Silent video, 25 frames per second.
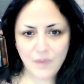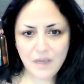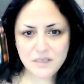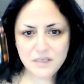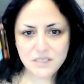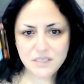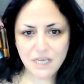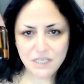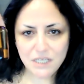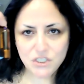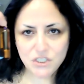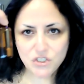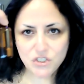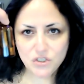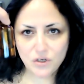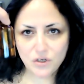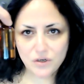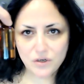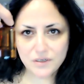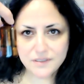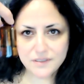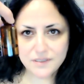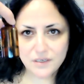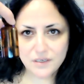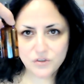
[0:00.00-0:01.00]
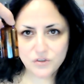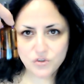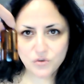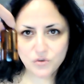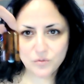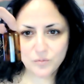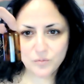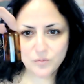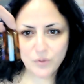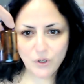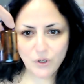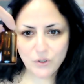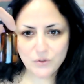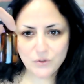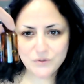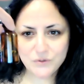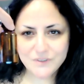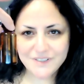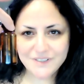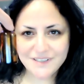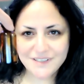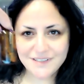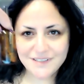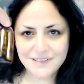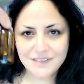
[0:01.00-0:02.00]
Touchstone Essential
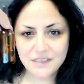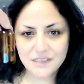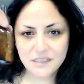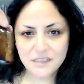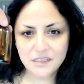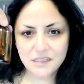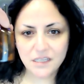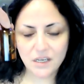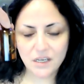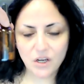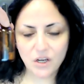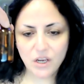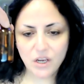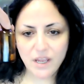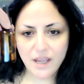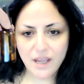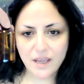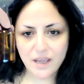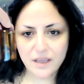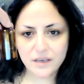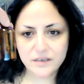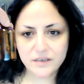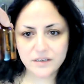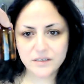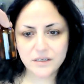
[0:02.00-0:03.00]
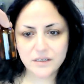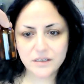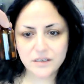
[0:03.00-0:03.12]
bottles that I had